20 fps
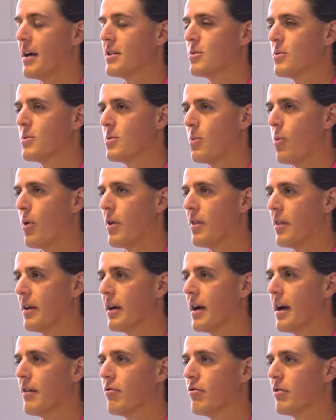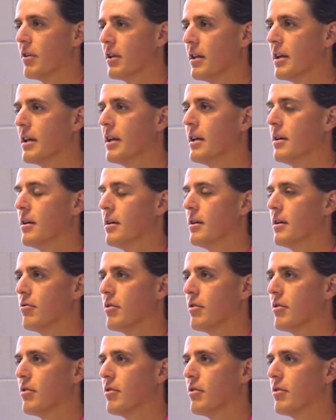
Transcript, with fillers: That's one thing I've really,